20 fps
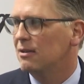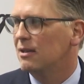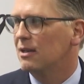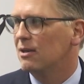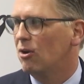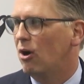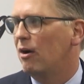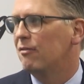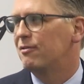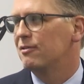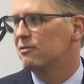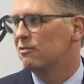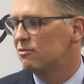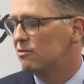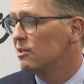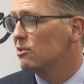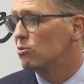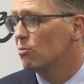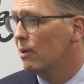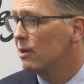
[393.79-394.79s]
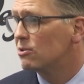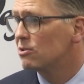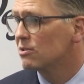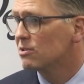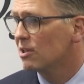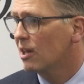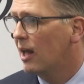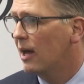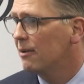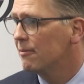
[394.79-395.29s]
in offensive
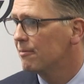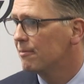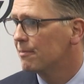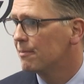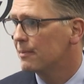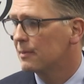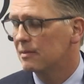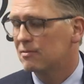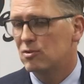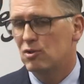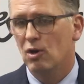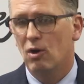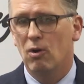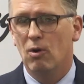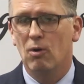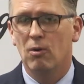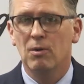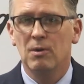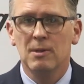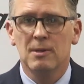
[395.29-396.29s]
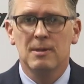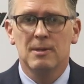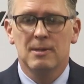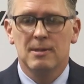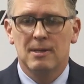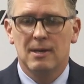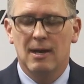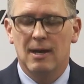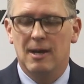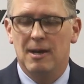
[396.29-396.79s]
situations a lot. So,
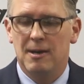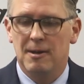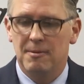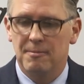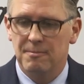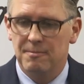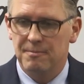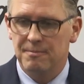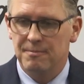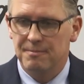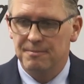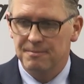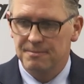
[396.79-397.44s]
um,